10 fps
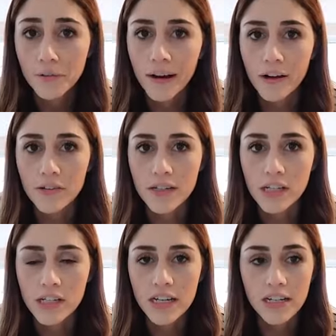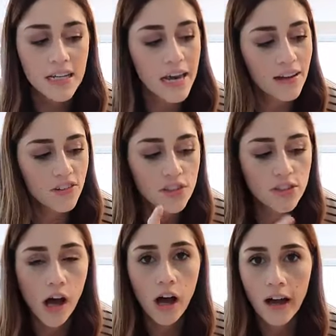around and to attach the
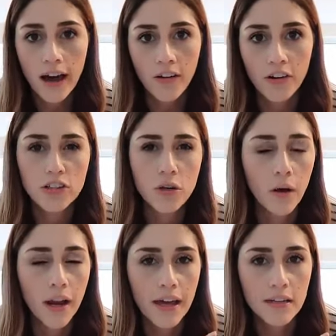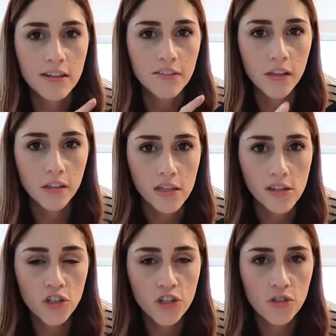dog collar to one end of the
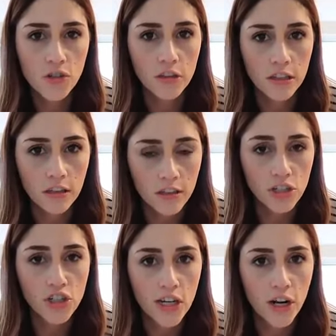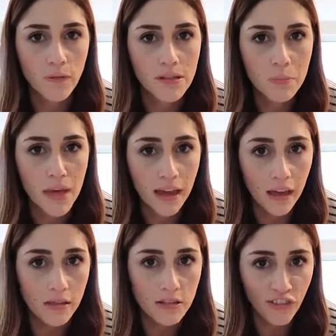leash so that the leash can always be
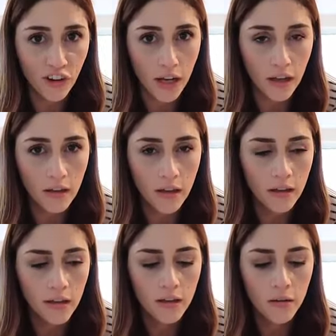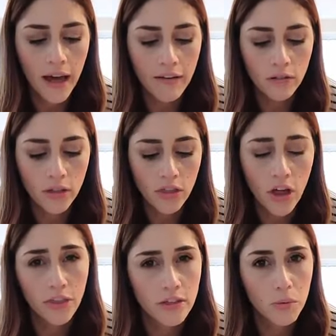hands-free. I haven't really
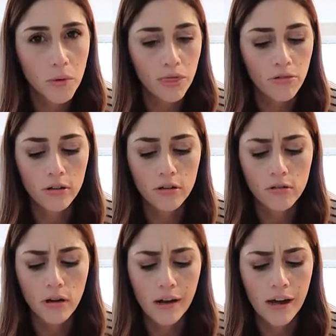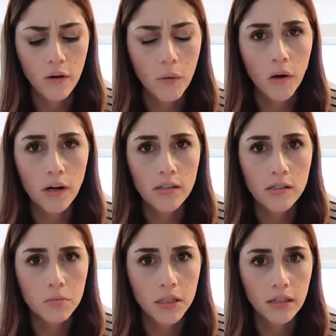thought this one through on how it
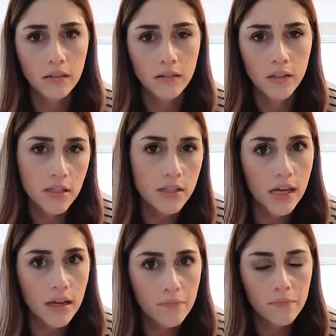works, but let's see.